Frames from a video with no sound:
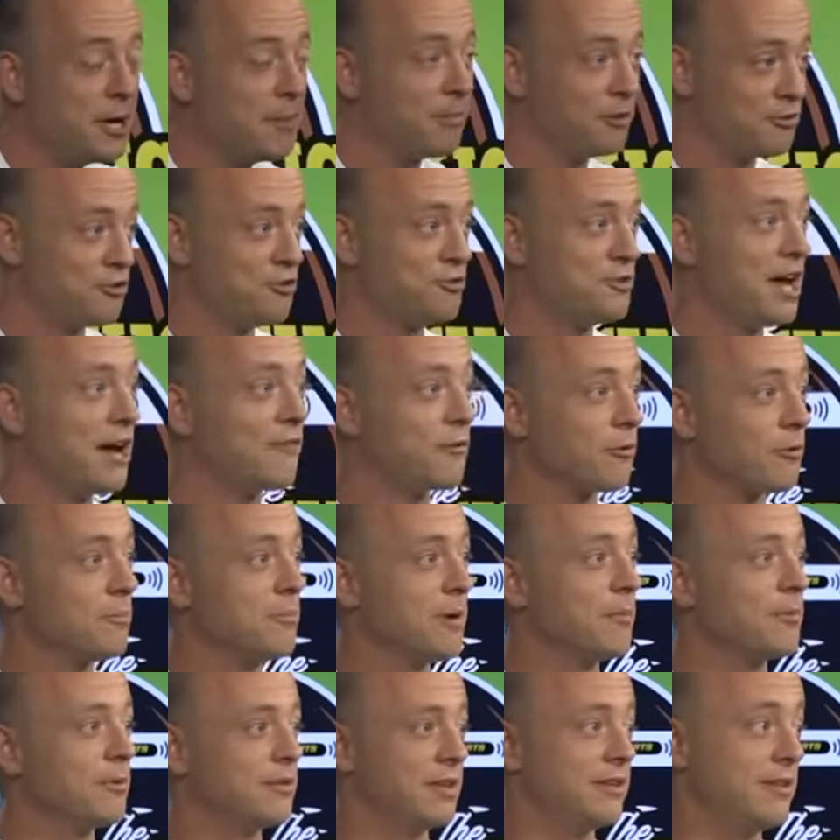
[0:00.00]
but you never
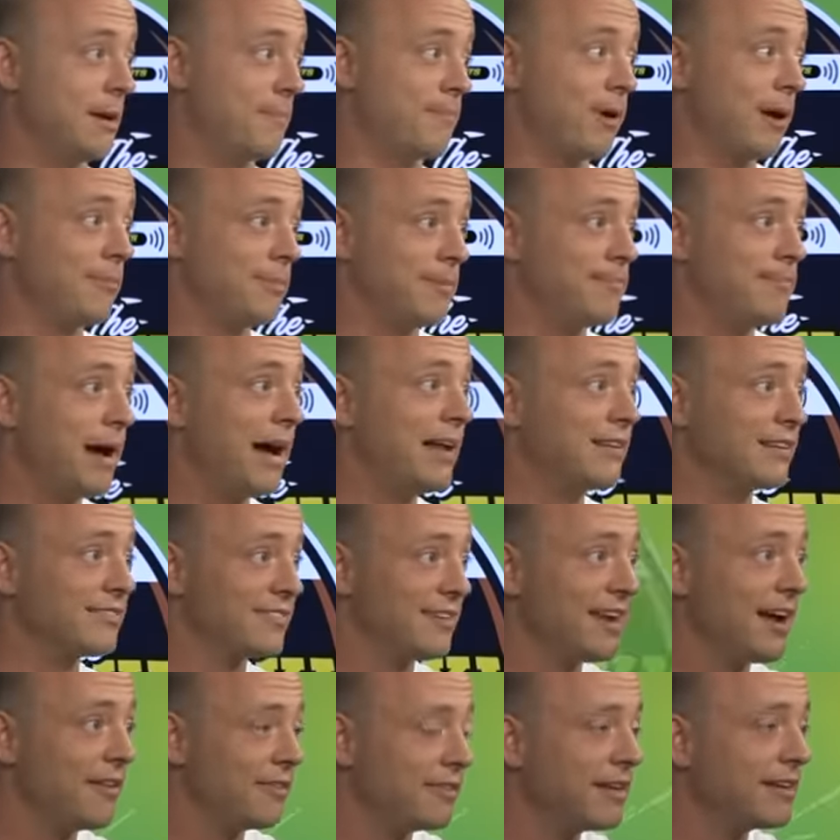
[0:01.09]
remember that they probably balance
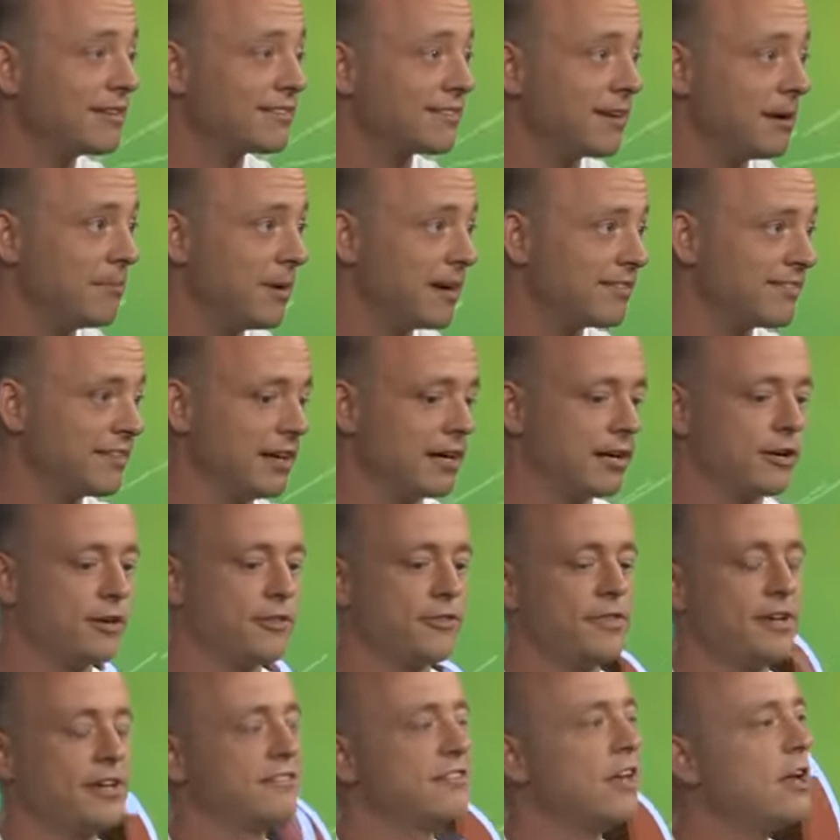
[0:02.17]
it out and then some by saying
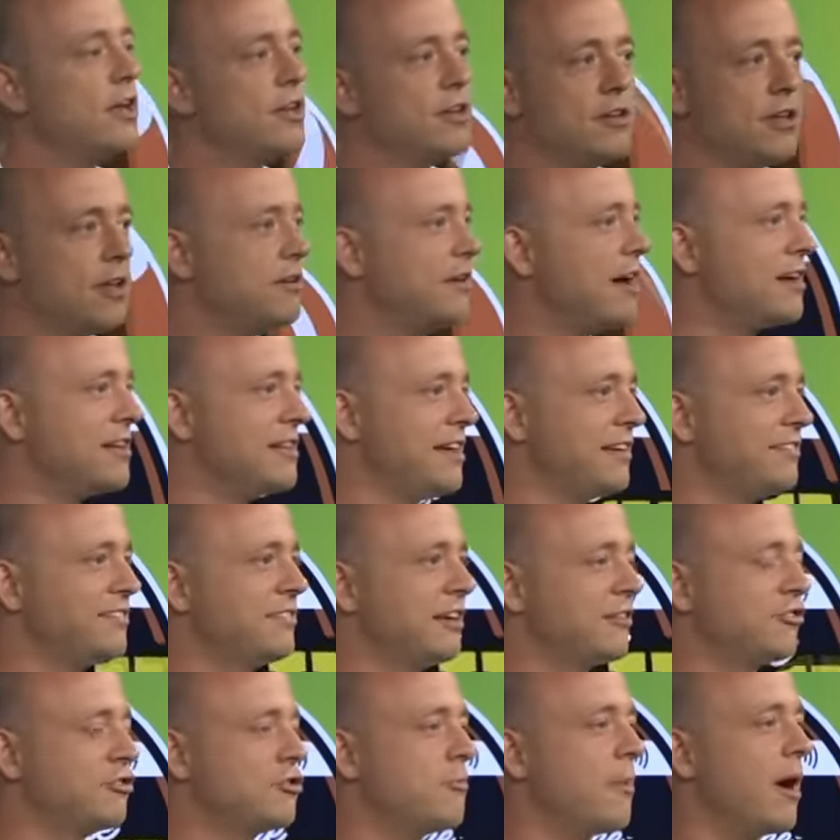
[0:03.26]
good things. None of that
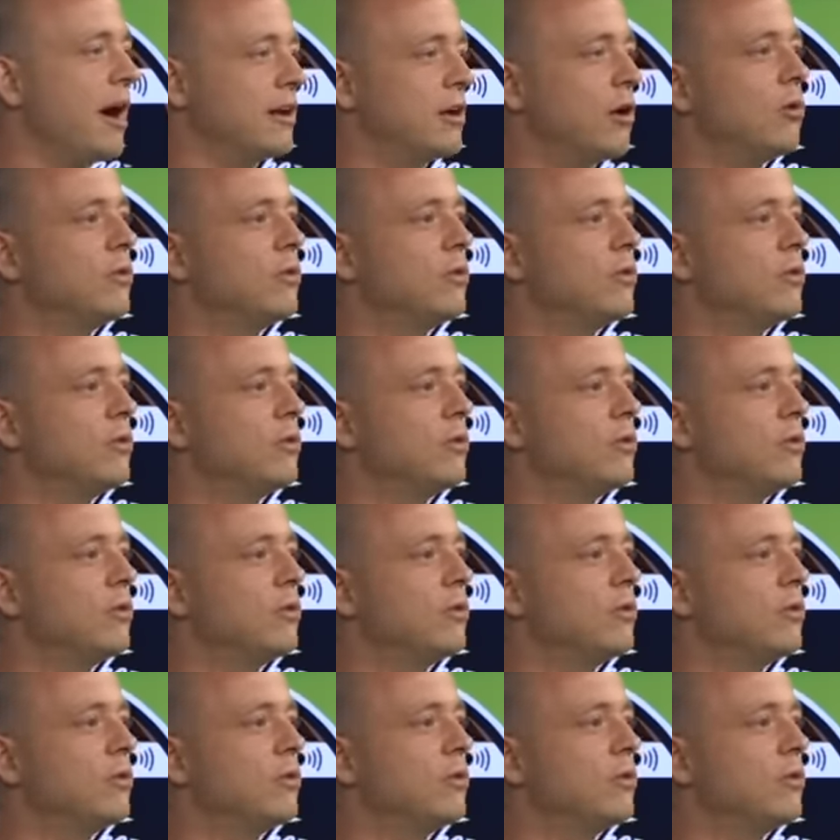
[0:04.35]
sticks in your mind.